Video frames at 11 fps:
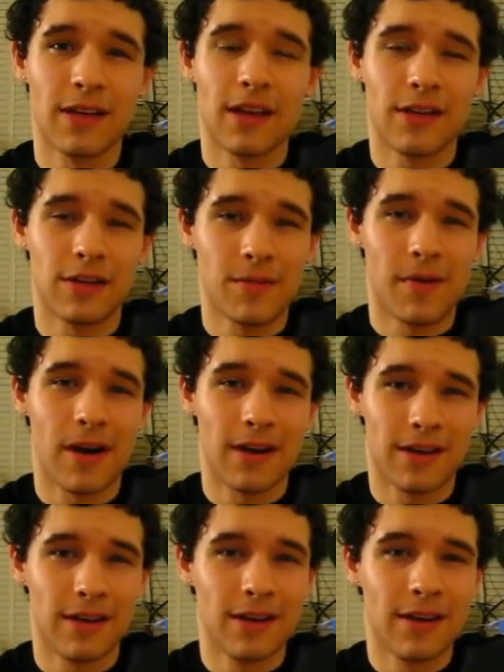in your
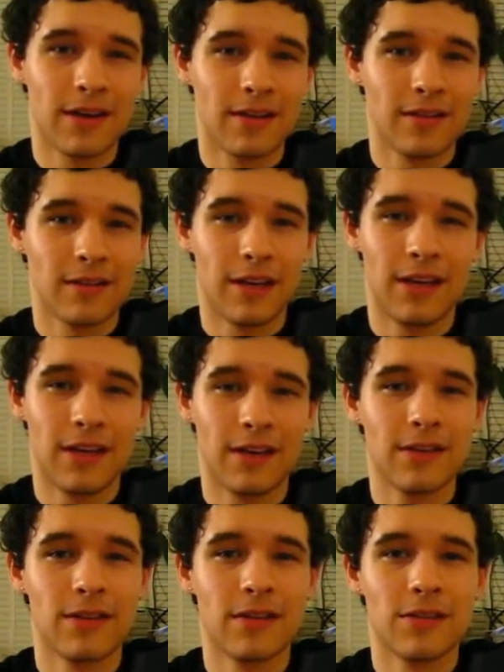body,
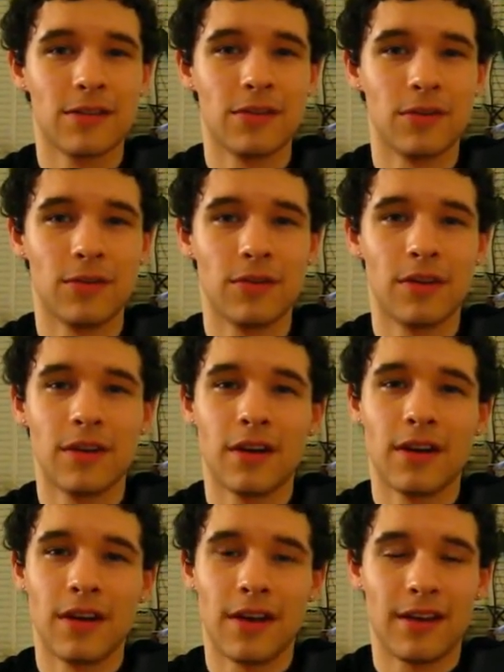leading to
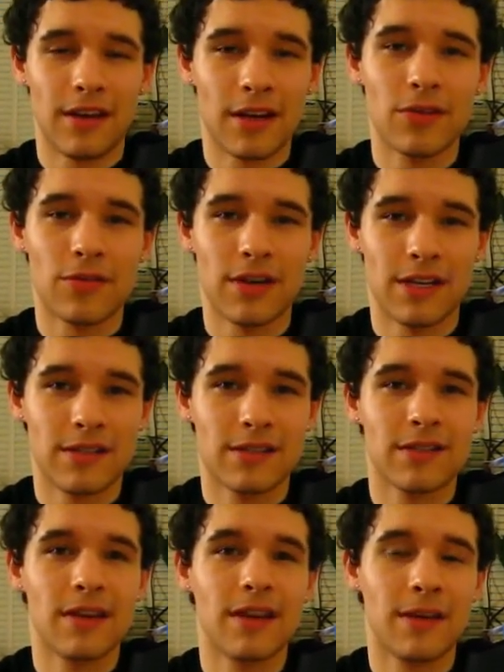an increase
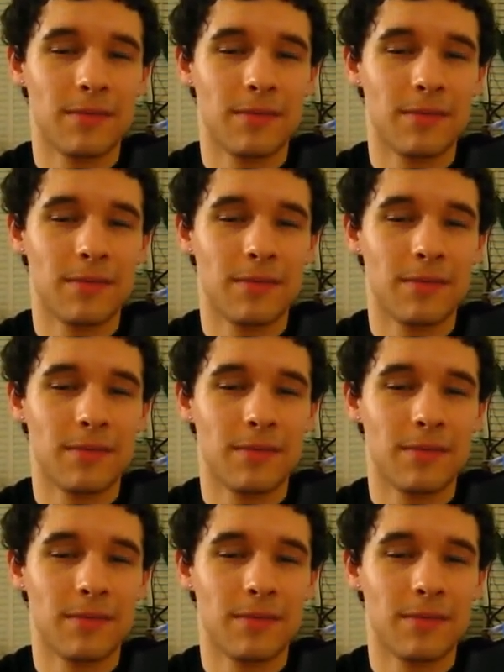in